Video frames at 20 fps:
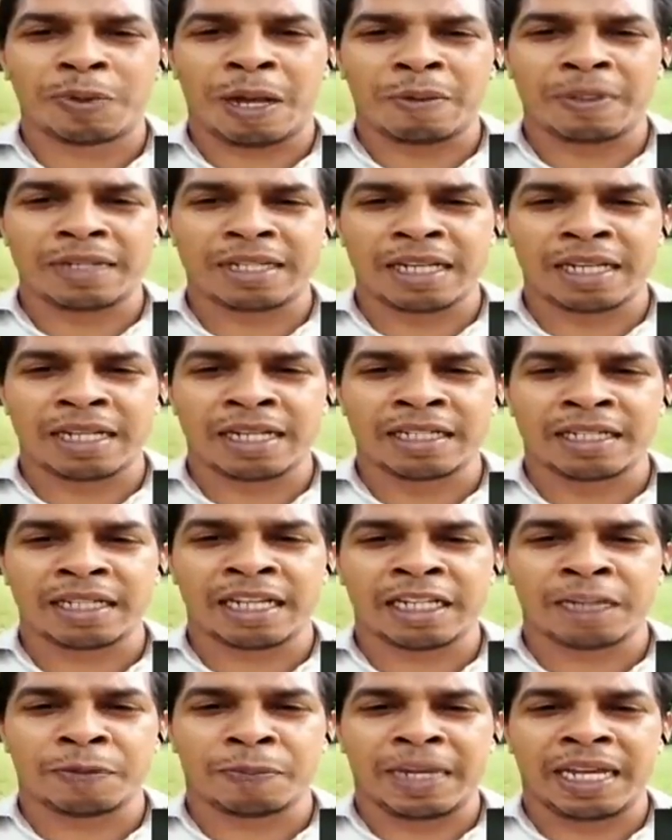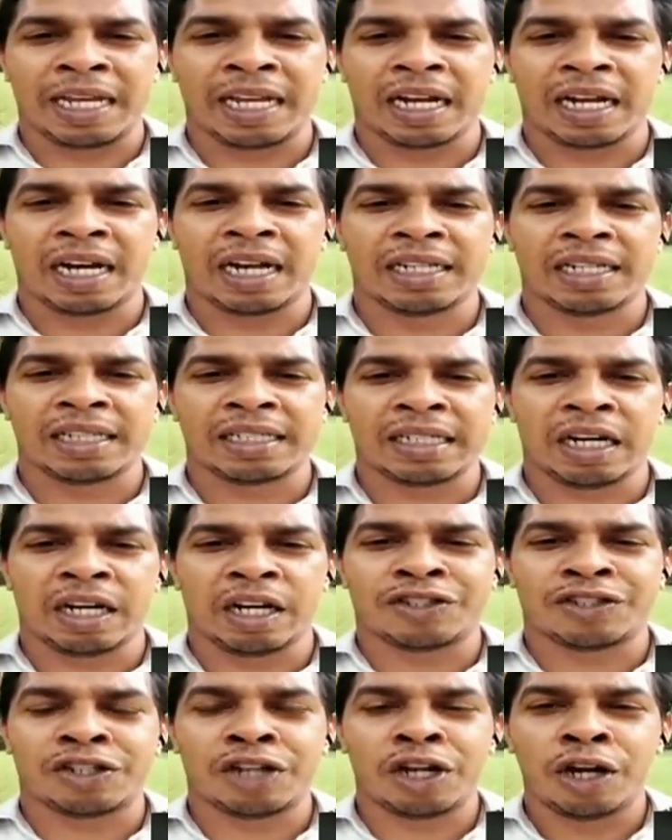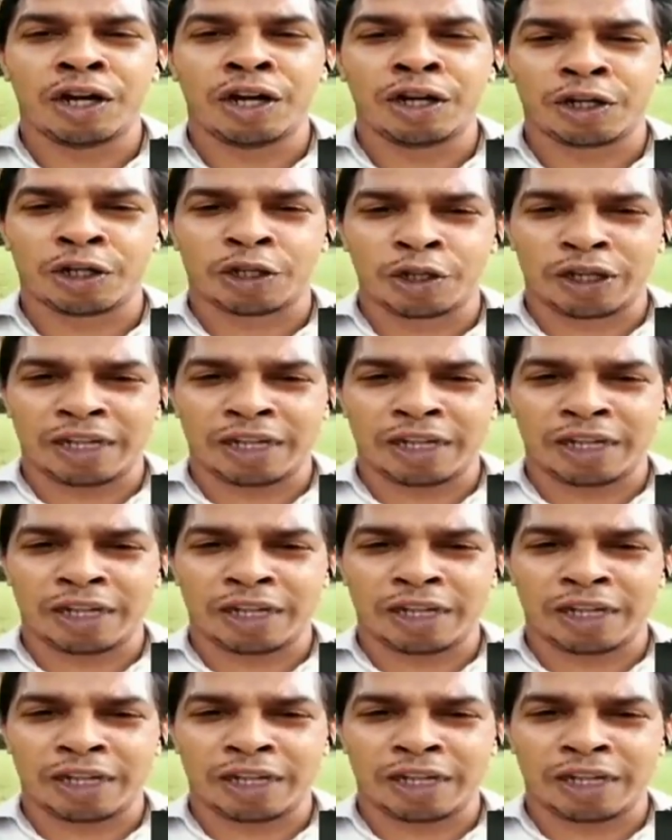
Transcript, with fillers: whose premises is being uh, searched